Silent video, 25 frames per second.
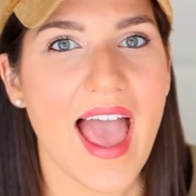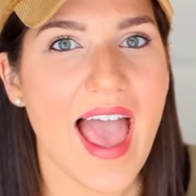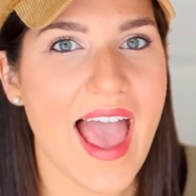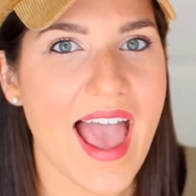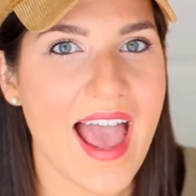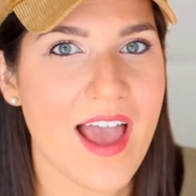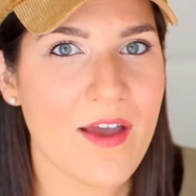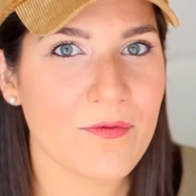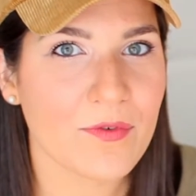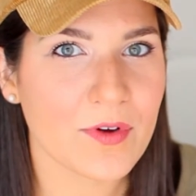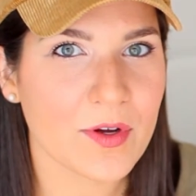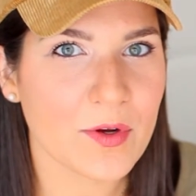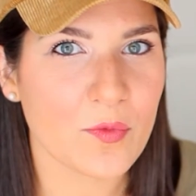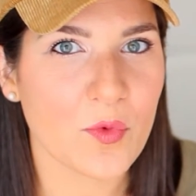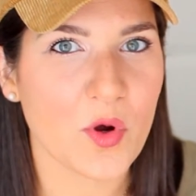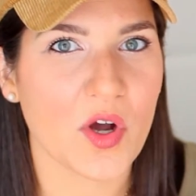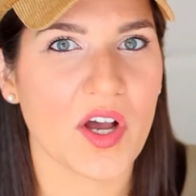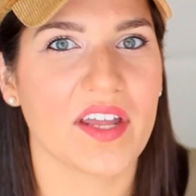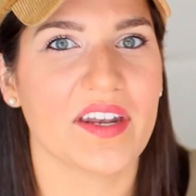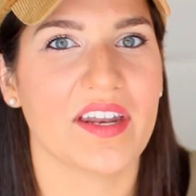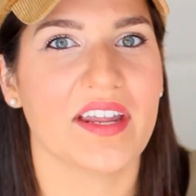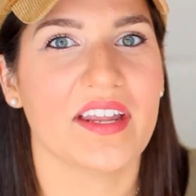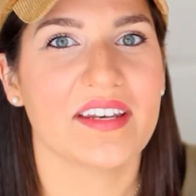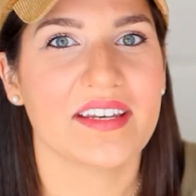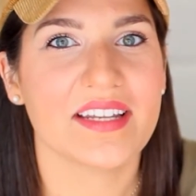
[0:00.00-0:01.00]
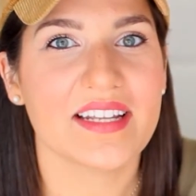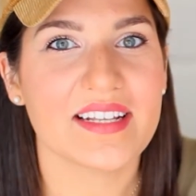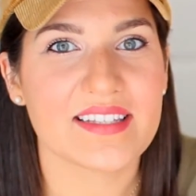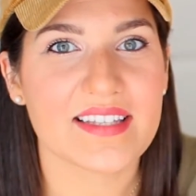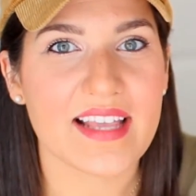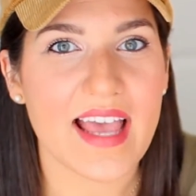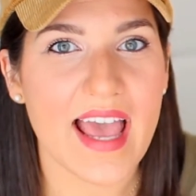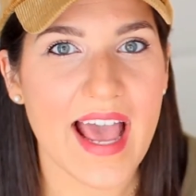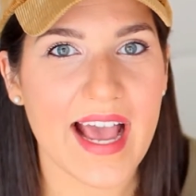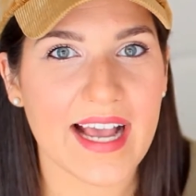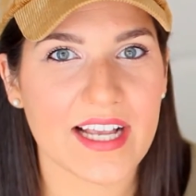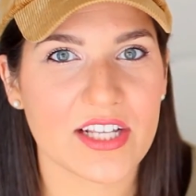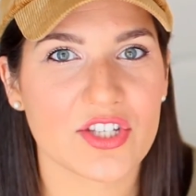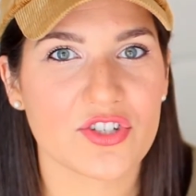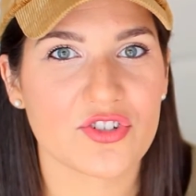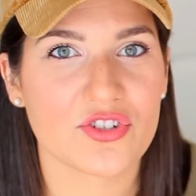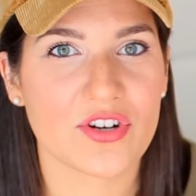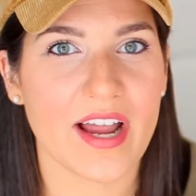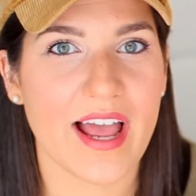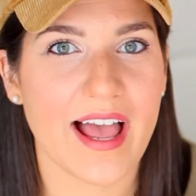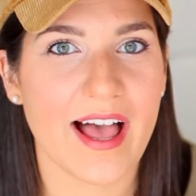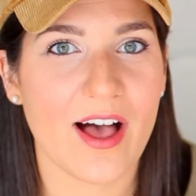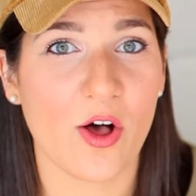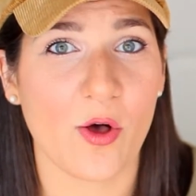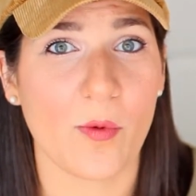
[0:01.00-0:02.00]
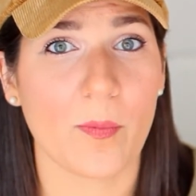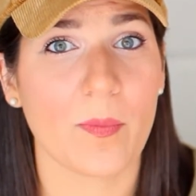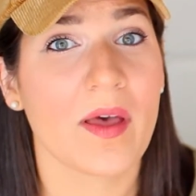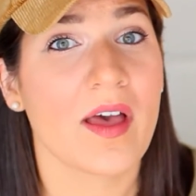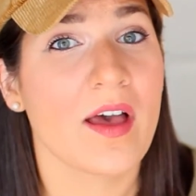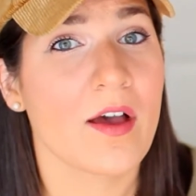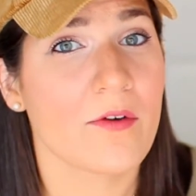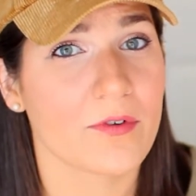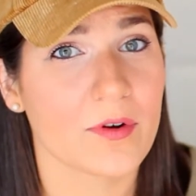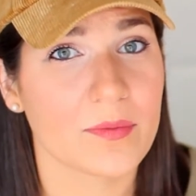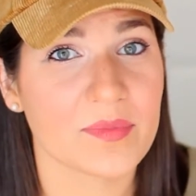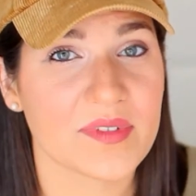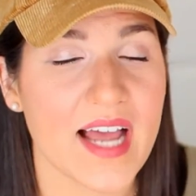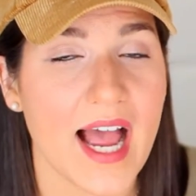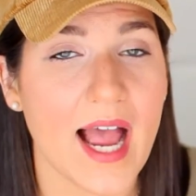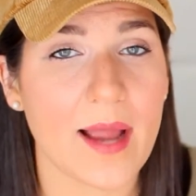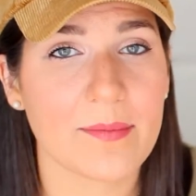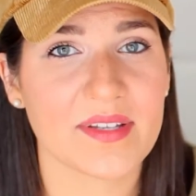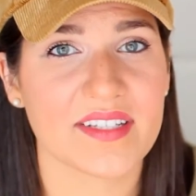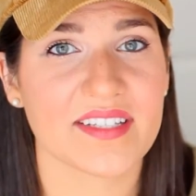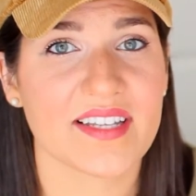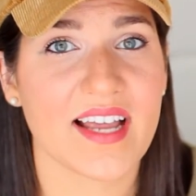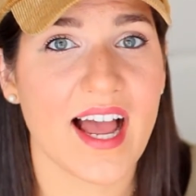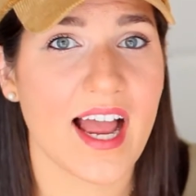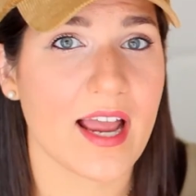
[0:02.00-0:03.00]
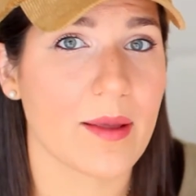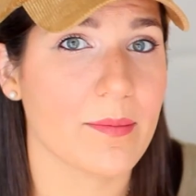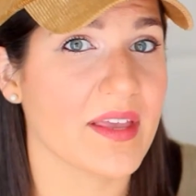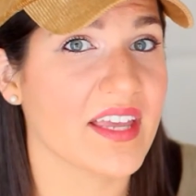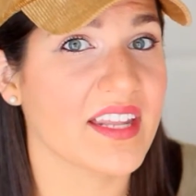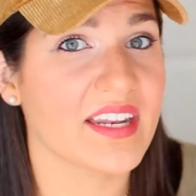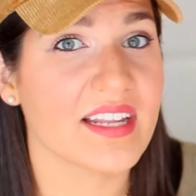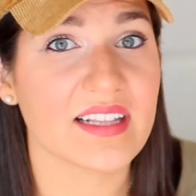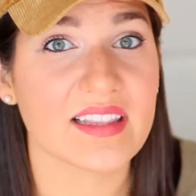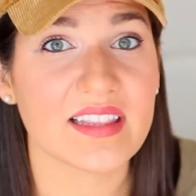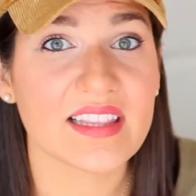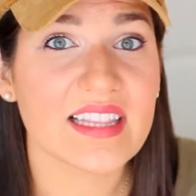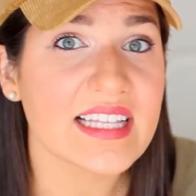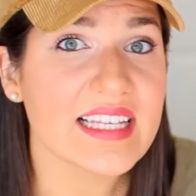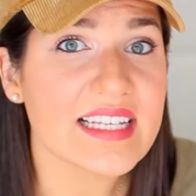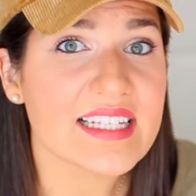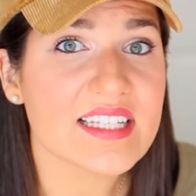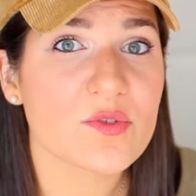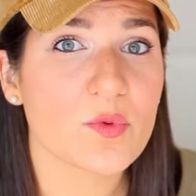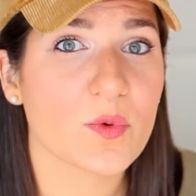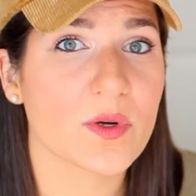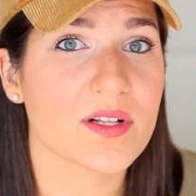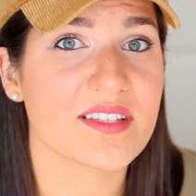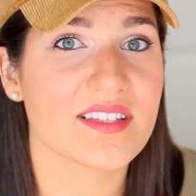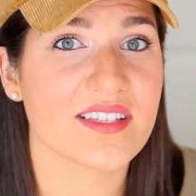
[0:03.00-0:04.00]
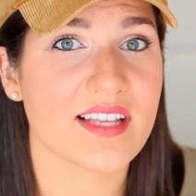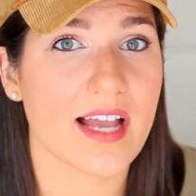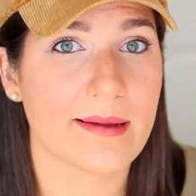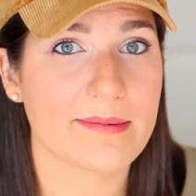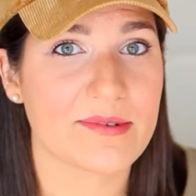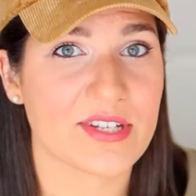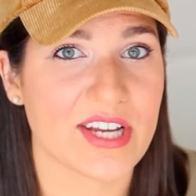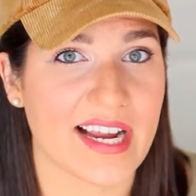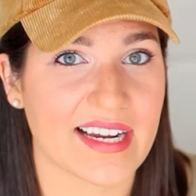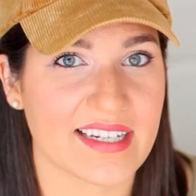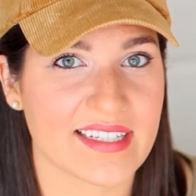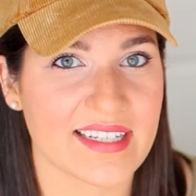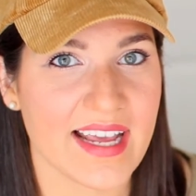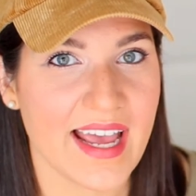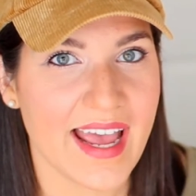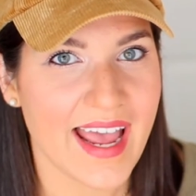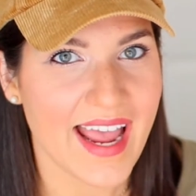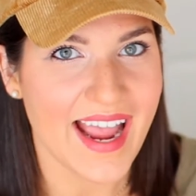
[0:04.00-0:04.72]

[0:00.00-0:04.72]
Everyone needs extra help from time to time in at least one subject,